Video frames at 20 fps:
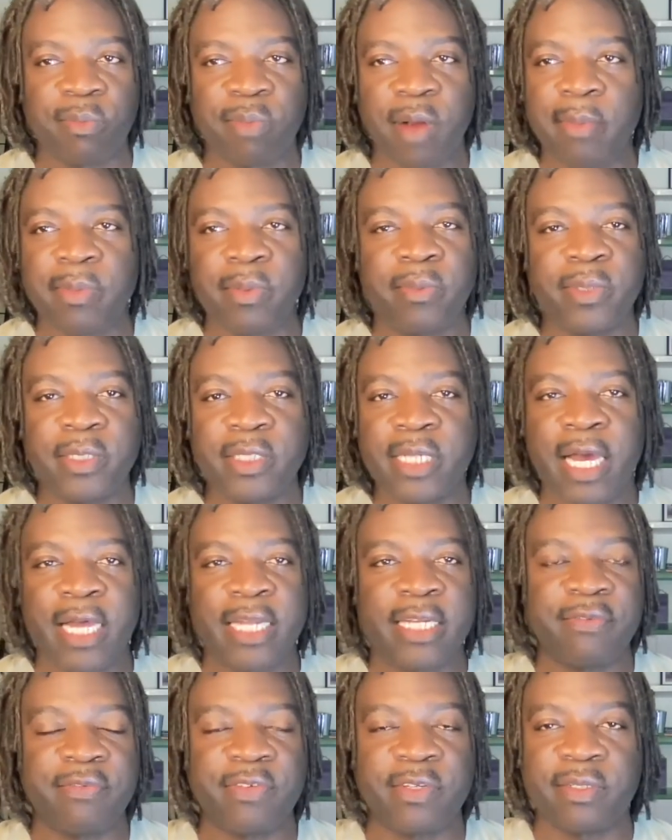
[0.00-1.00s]
Probably not
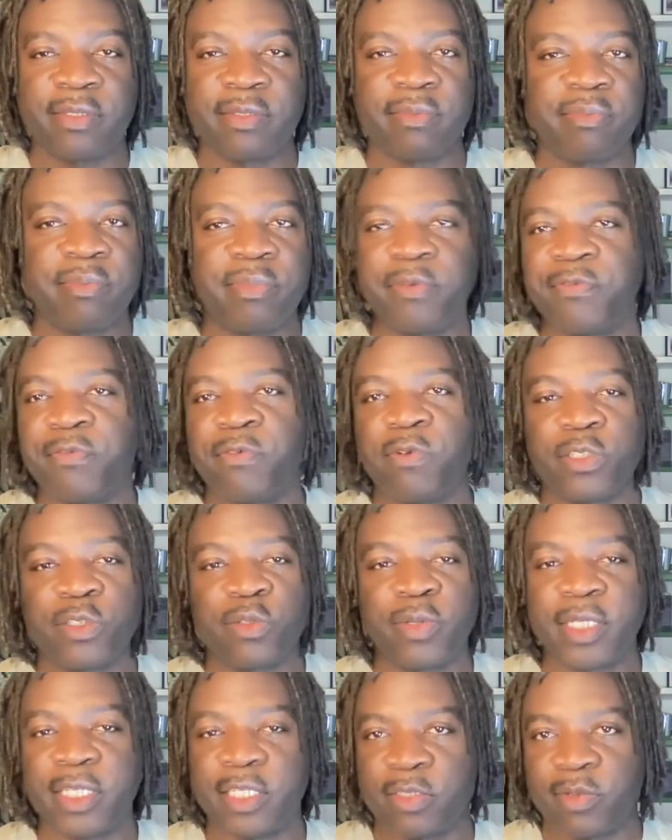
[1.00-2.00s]
even before
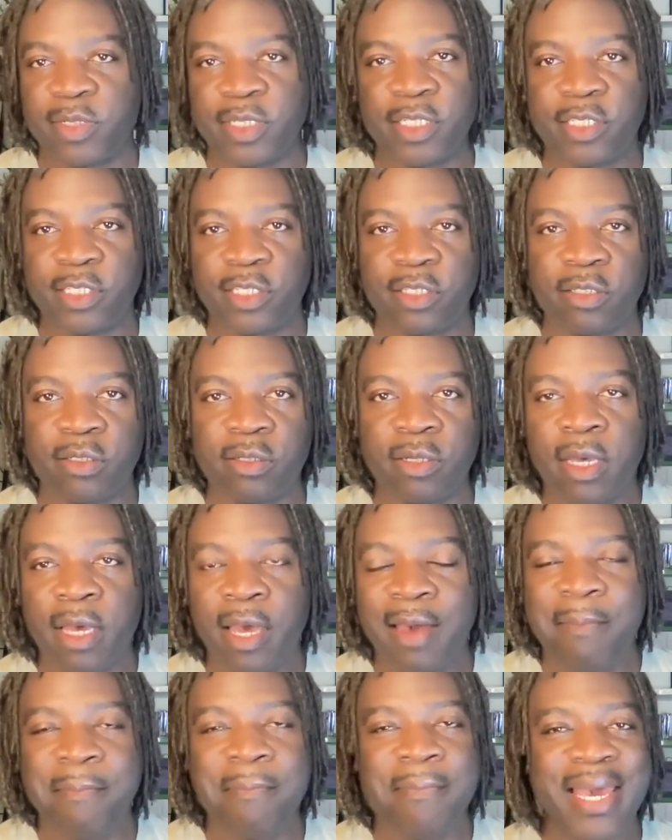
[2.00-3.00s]
2022,
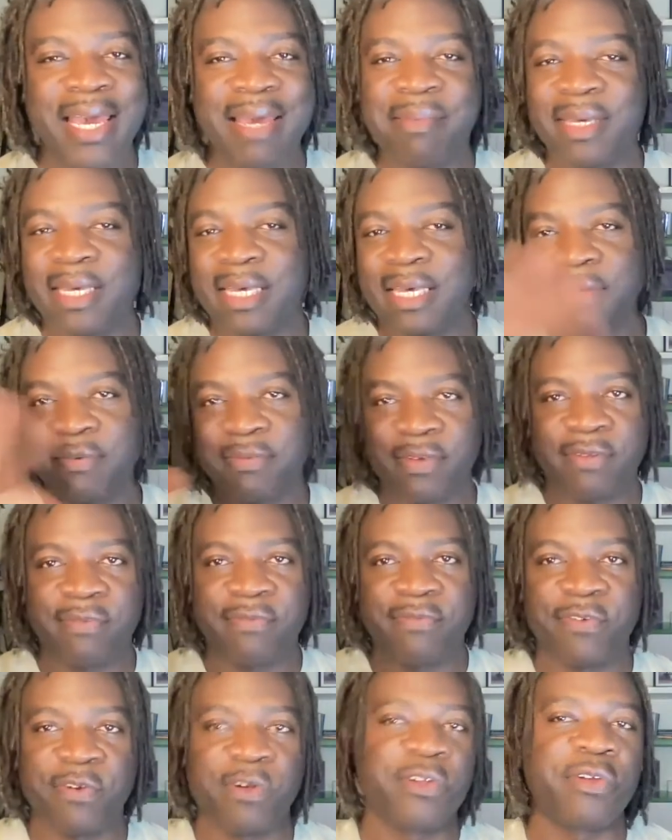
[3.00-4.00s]
maybe even
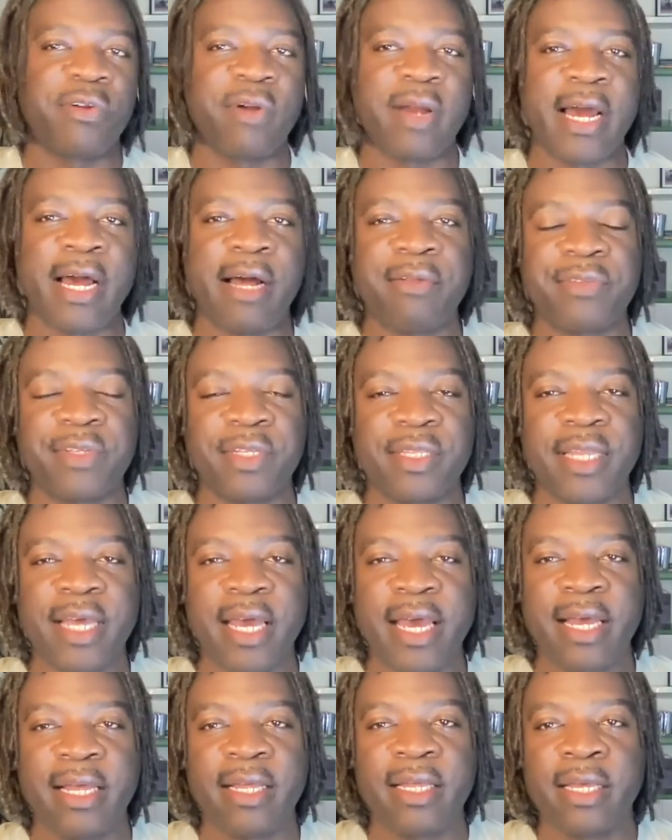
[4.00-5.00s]
further out than
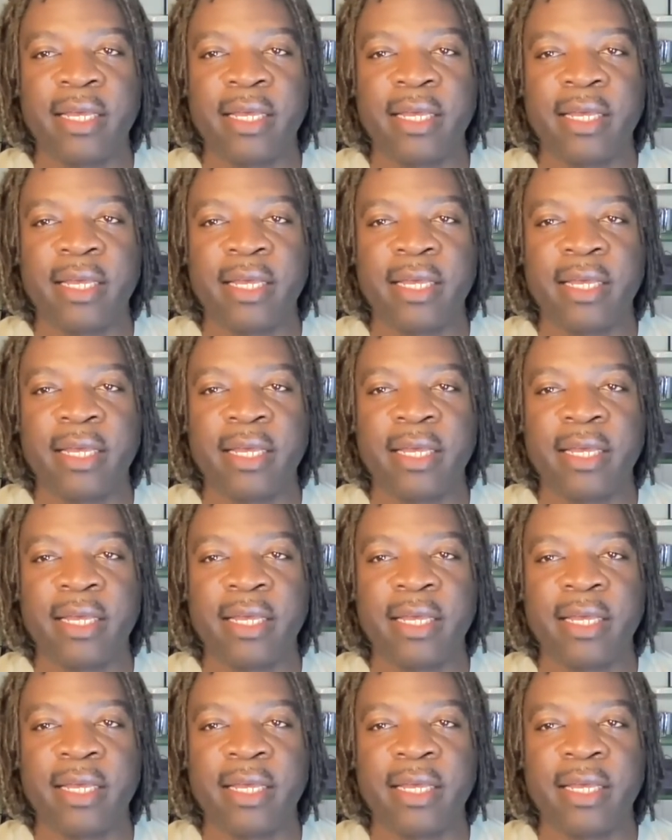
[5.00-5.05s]
that.